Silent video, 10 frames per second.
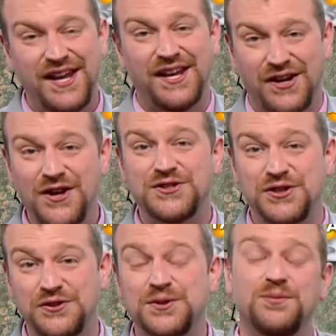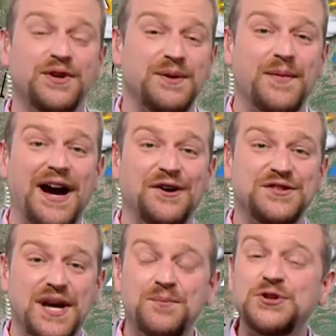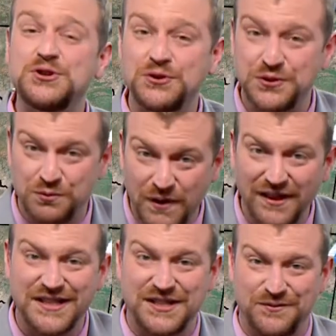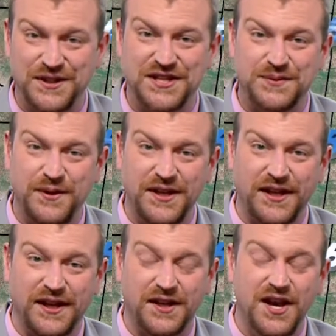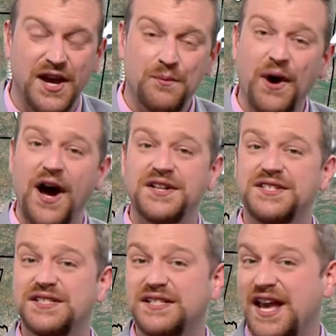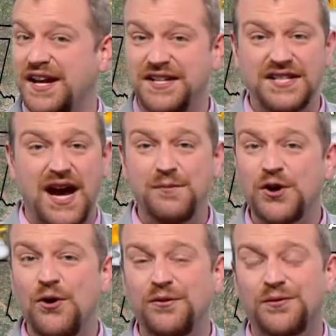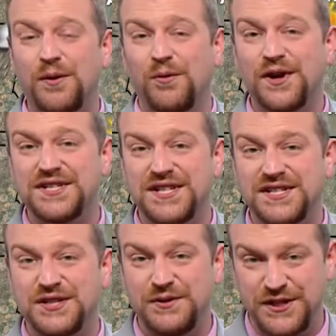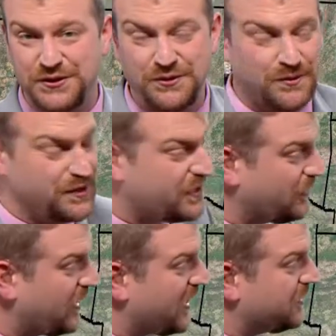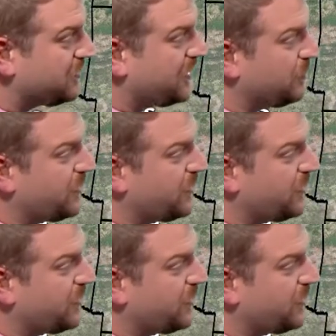and also some pretty mild temperatures, relatively speaking. But anytime a cold front works into eastern North Carolina during the